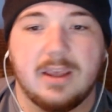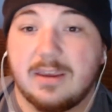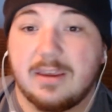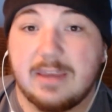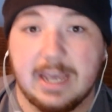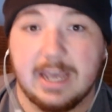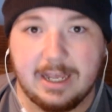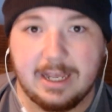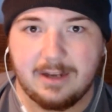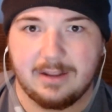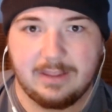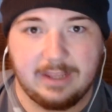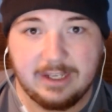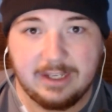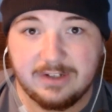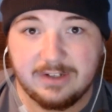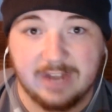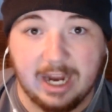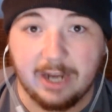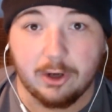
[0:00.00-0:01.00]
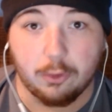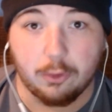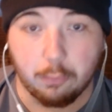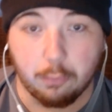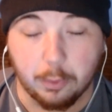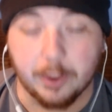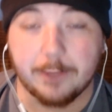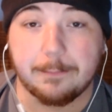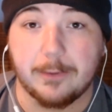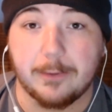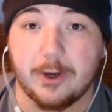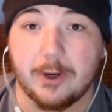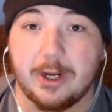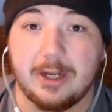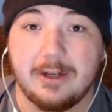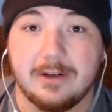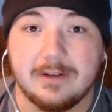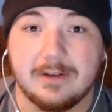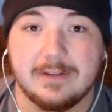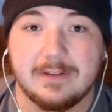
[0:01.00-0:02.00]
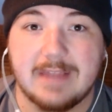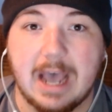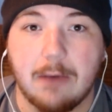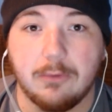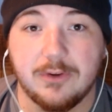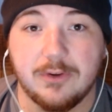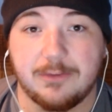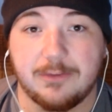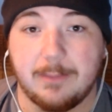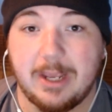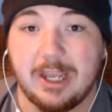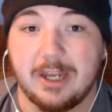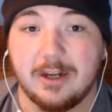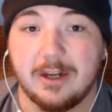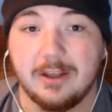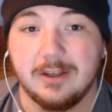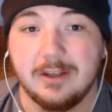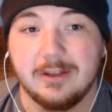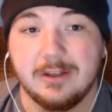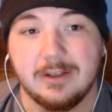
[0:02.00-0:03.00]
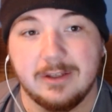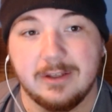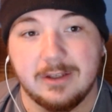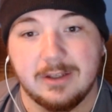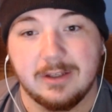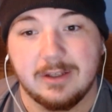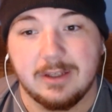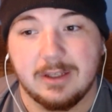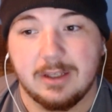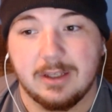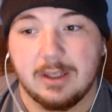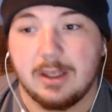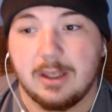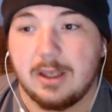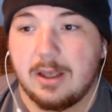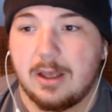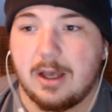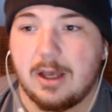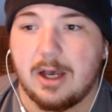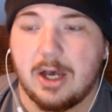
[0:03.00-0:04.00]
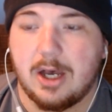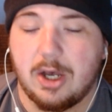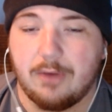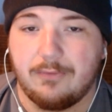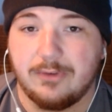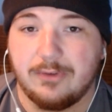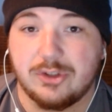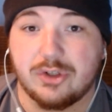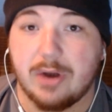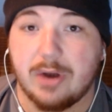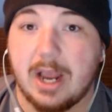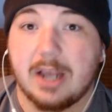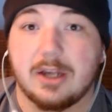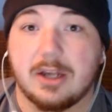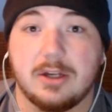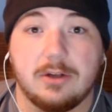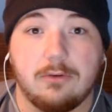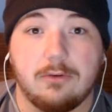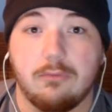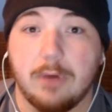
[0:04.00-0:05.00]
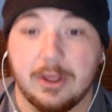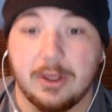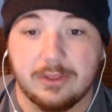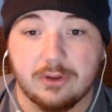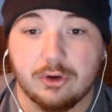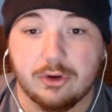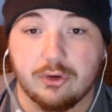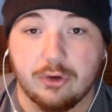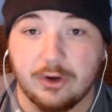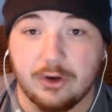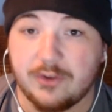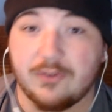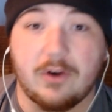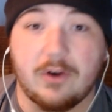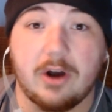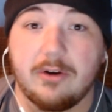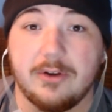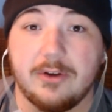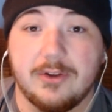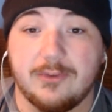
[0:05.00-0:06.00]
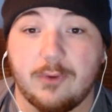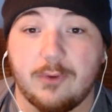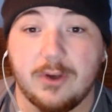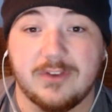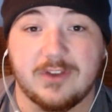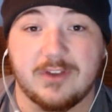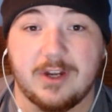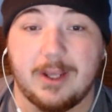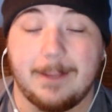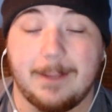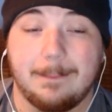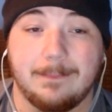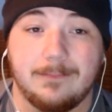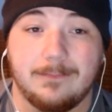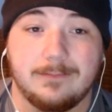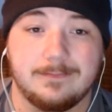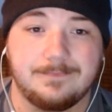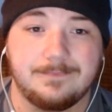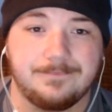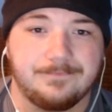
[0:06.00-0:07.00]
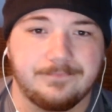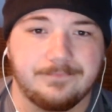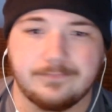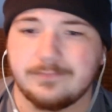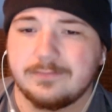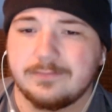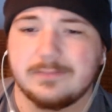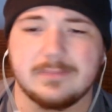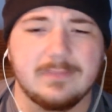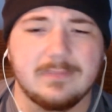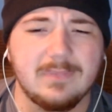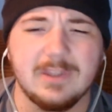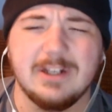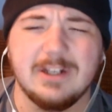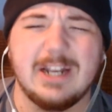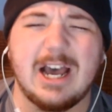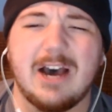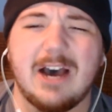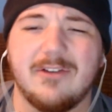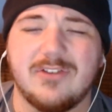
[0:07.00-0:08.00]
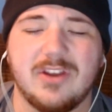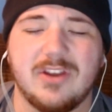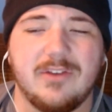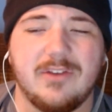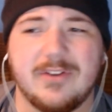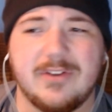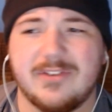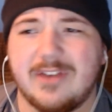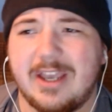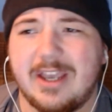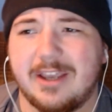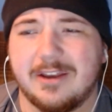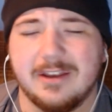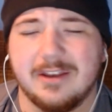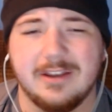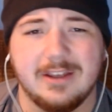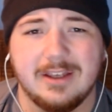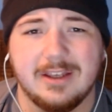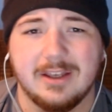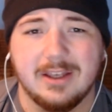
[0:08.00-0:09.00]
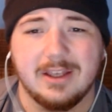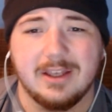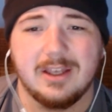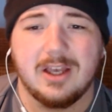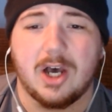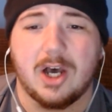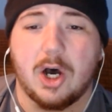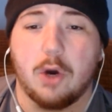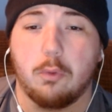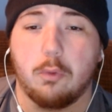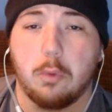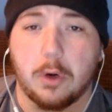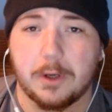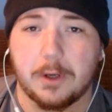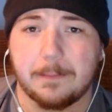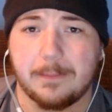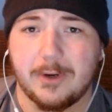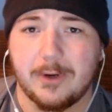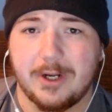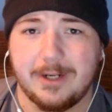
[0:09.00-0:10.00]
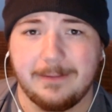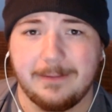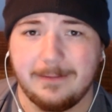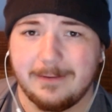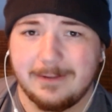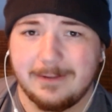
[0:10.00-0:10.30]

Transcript: get the entire work print that was made of Shrek with Chris Farley's voice in it. Now, obviously, if it's like a work print,